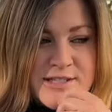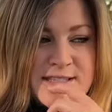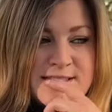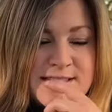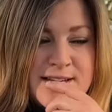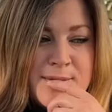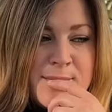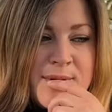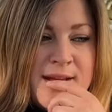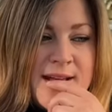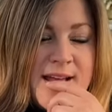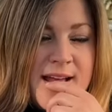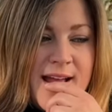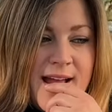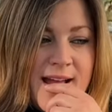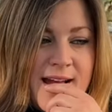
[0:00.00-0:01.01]
system.
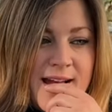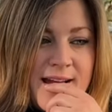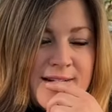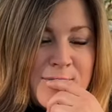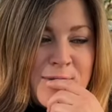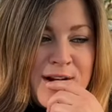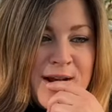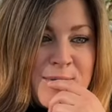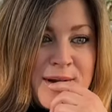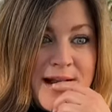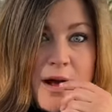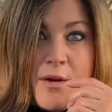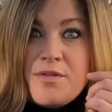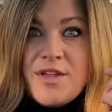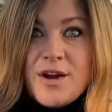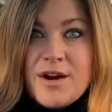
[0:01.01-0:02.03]
And when I went
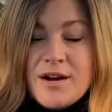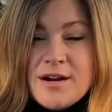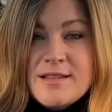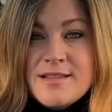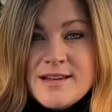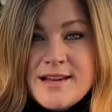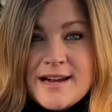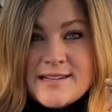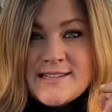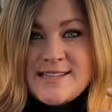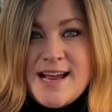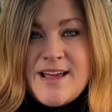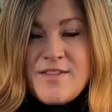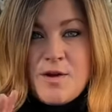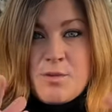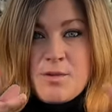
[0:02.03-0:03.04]
out there the next
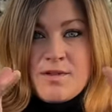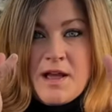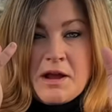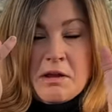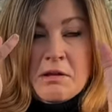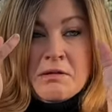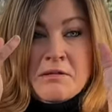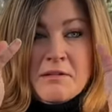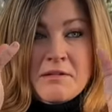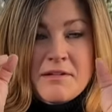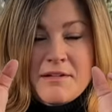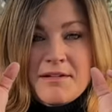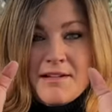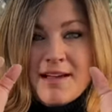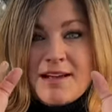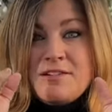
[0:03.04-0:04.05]
day, they were like
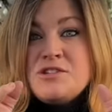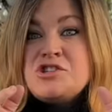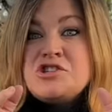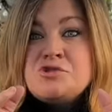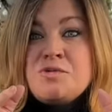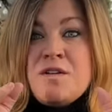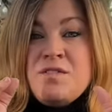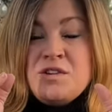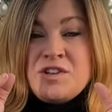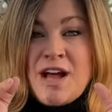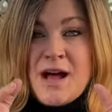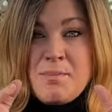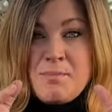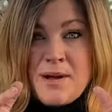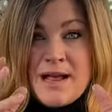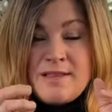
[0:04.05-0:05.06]
shriveled
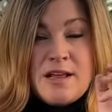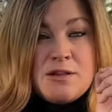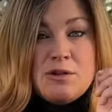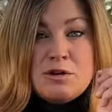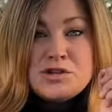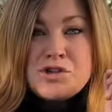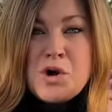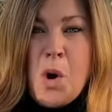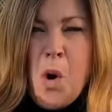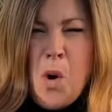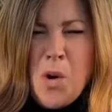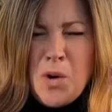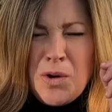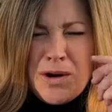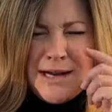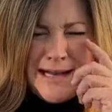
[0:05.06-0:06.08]
up, and they looked
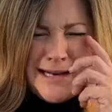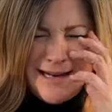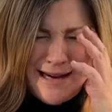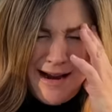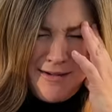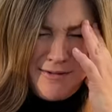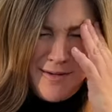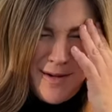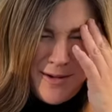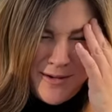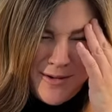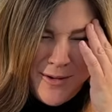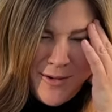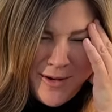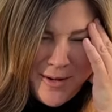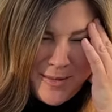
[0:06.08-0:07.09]
horrid, and I felt
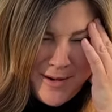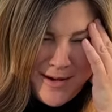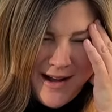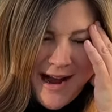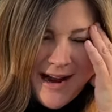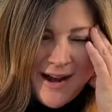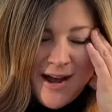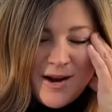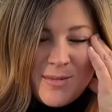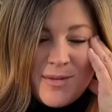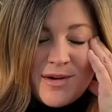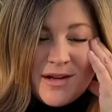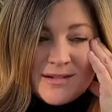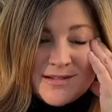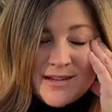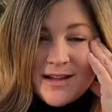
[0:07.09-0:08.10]
horrible. I got them
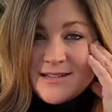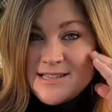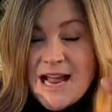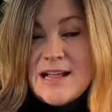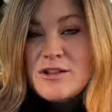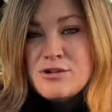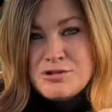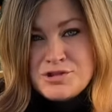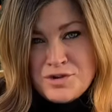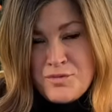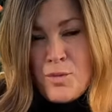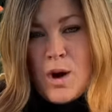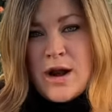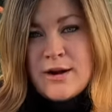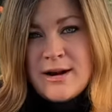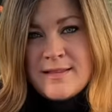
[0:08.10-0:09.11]
a deluge of
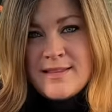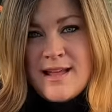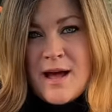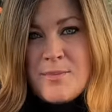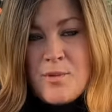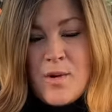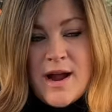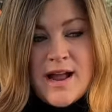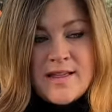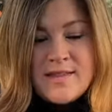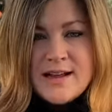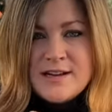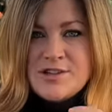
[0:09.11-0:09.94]
water at that point, and they